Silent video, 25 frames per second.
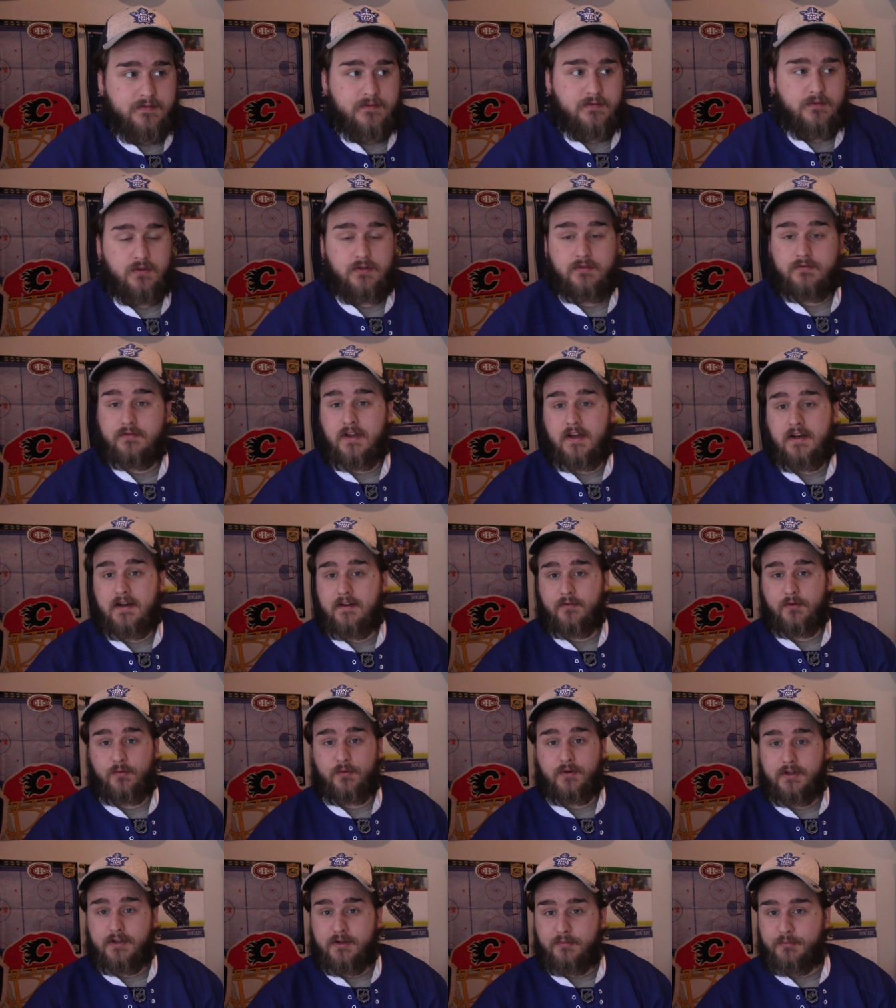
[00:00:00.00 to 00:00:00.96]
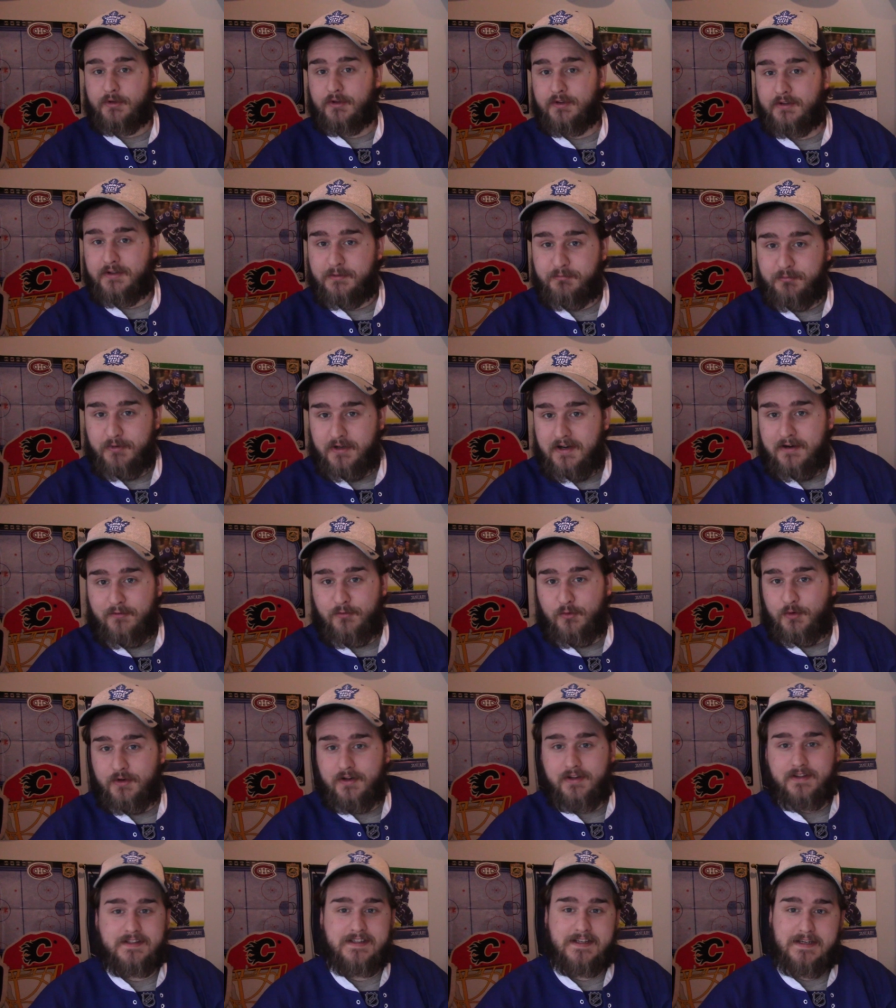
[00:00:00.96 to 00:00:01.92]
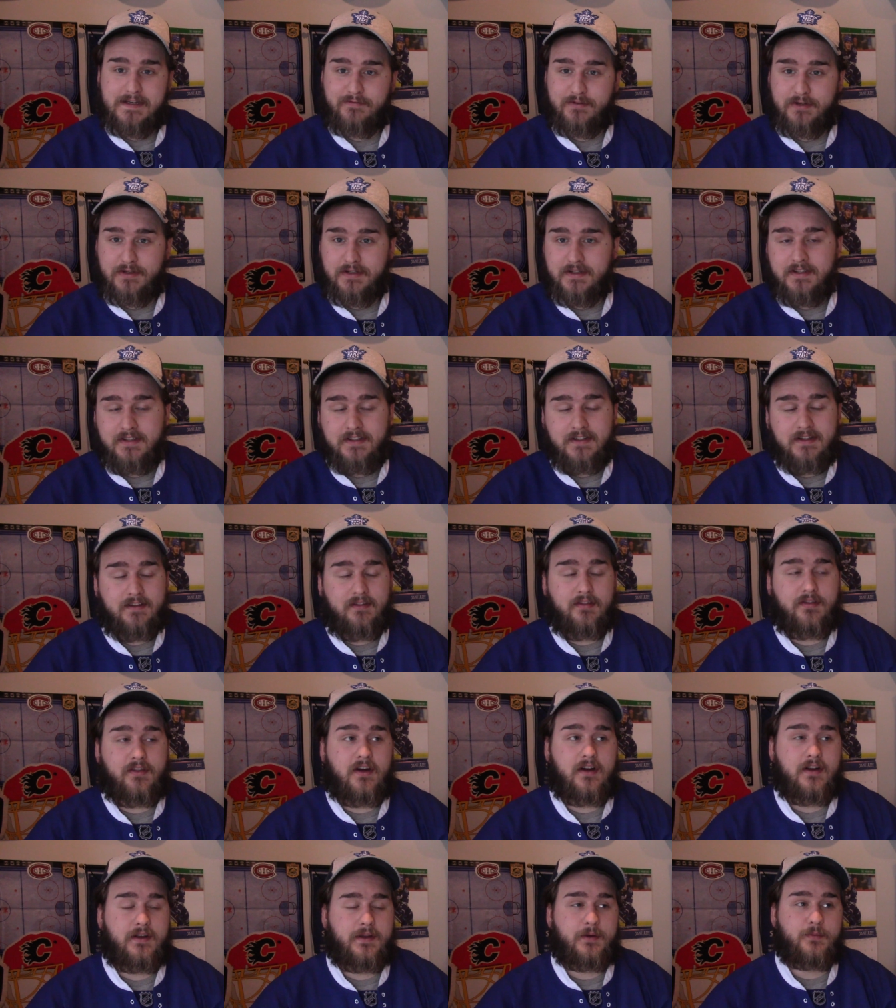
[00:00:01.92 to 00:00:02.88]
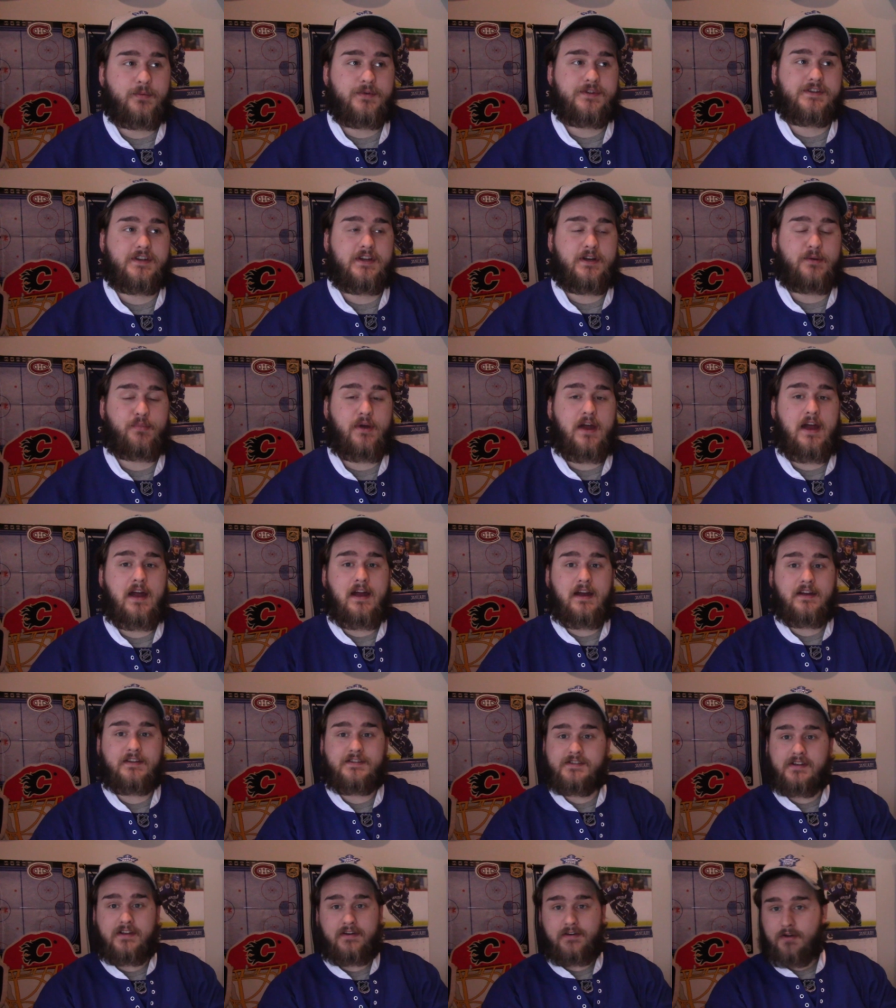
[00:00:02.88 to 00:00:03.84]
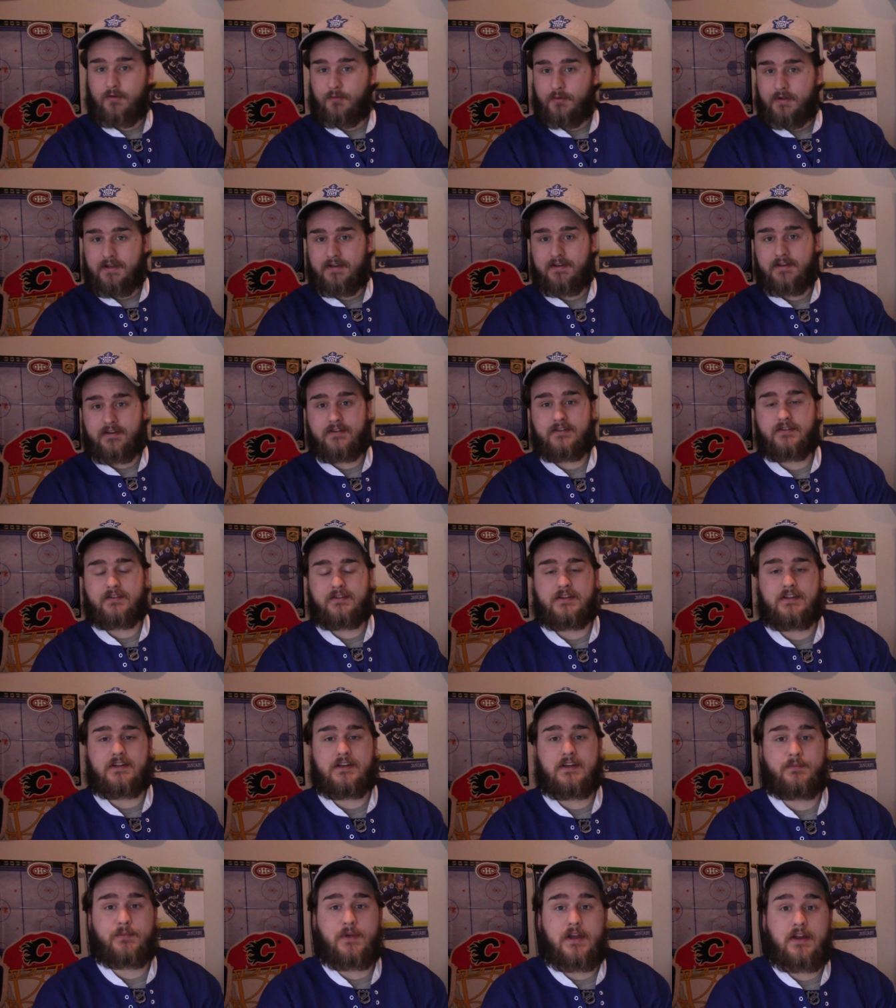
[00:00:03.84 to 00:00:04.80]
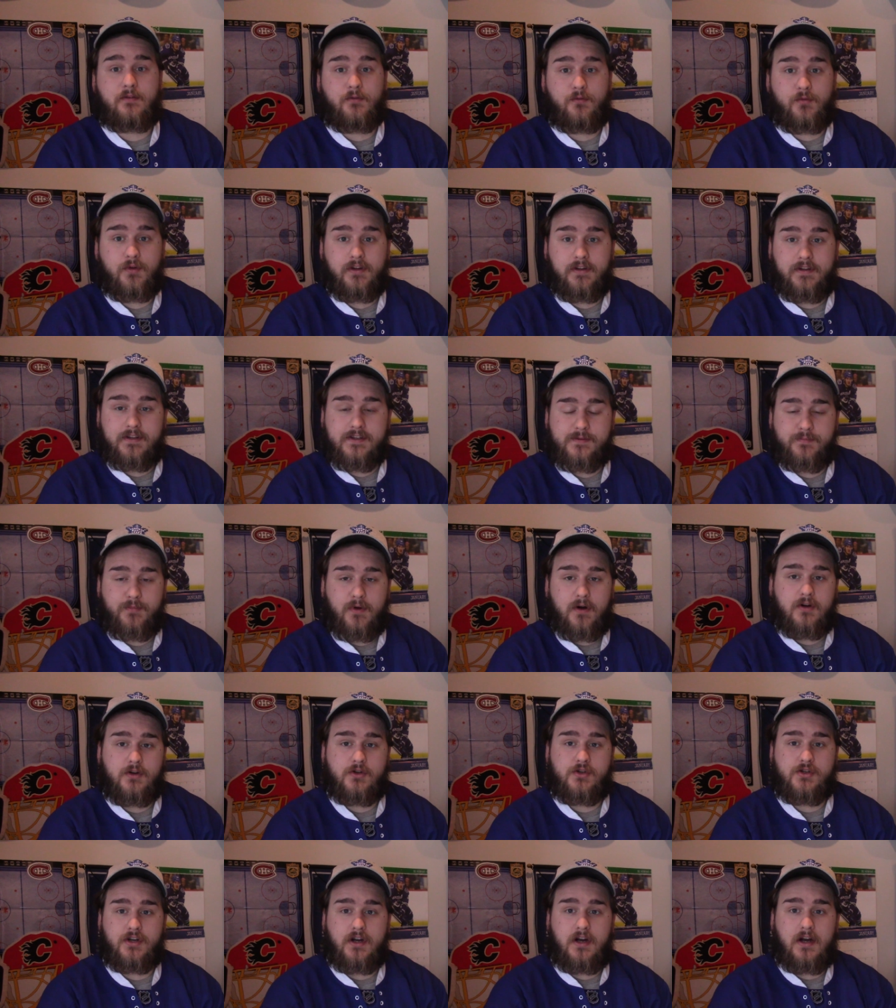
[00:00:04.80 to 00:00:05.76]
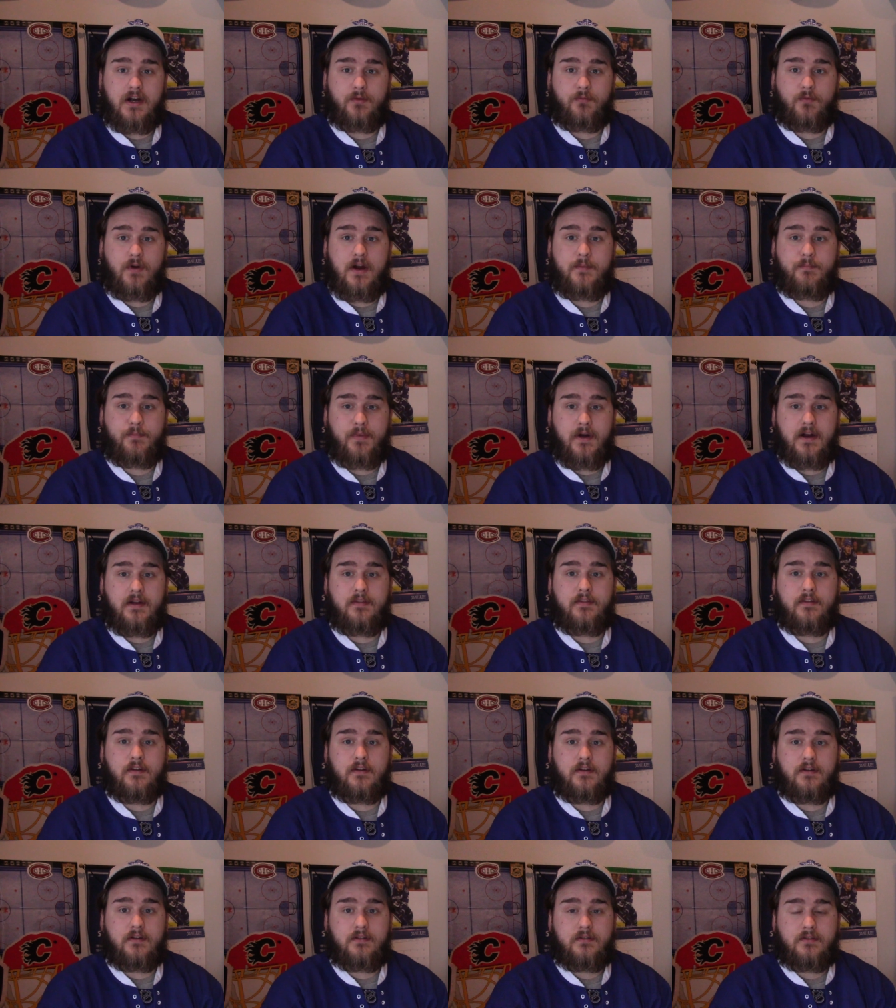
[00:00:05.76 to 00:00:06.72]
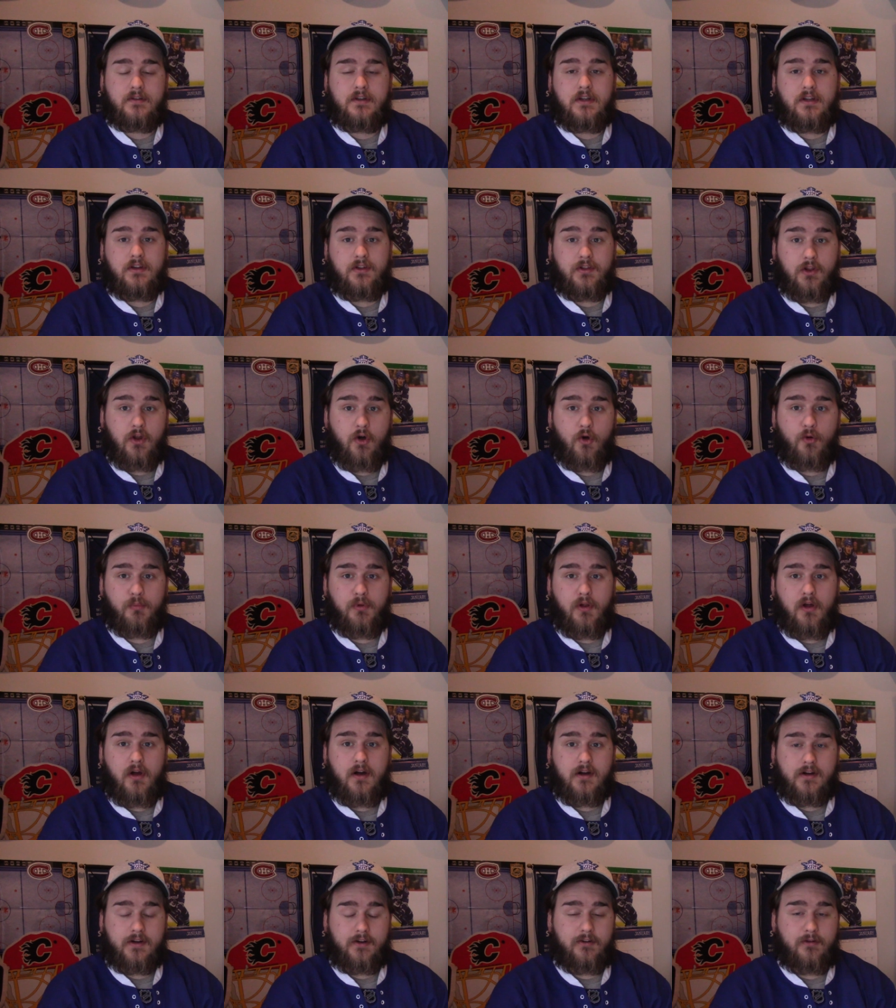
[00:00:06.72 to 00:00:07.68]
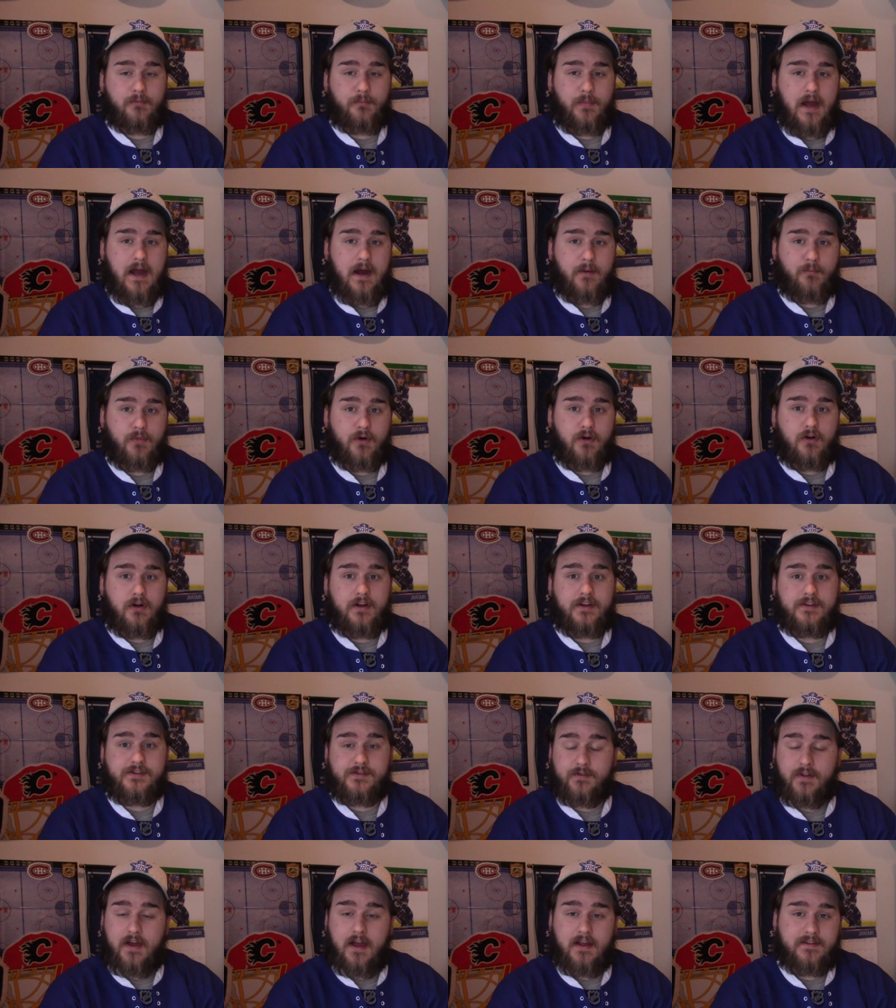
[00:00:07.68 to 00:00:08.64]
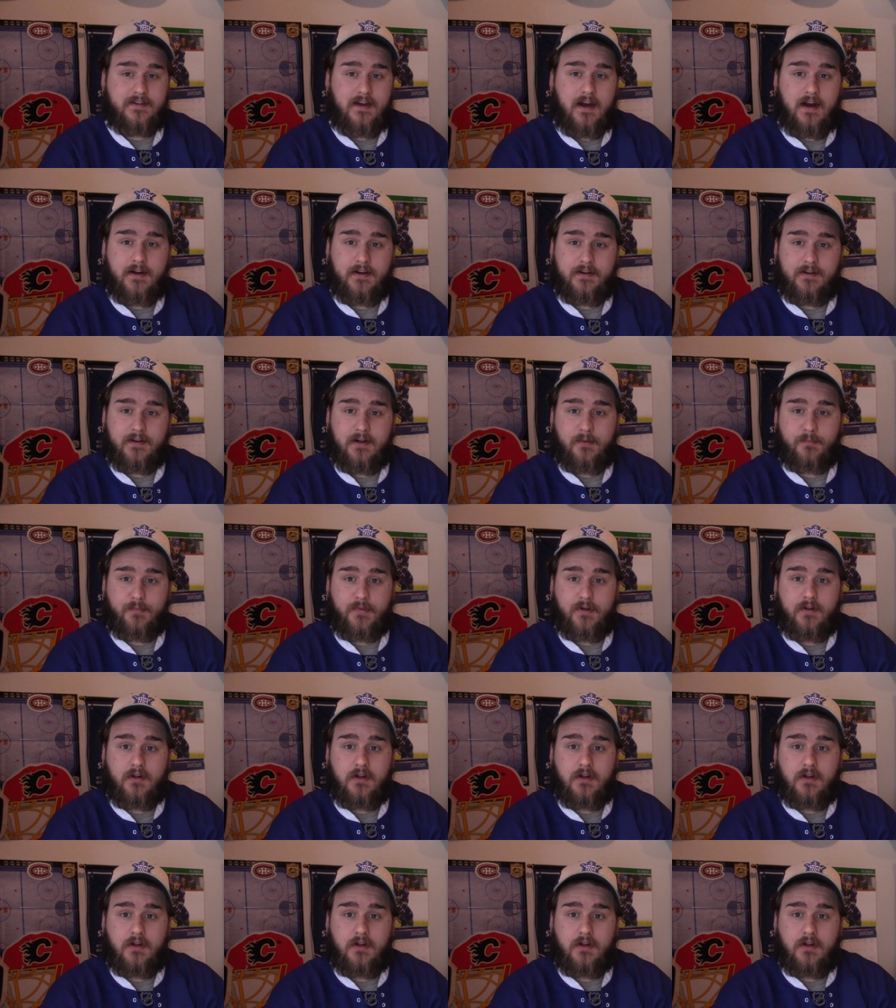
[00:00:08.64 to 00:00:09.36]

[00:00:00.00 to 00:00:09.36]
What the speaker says: Well, not everyone in the building, but everyone on TV thought he was going to pass. And no, he didn't. He made a really smart shot right by the low blocker of Matt Murray. So that tied it up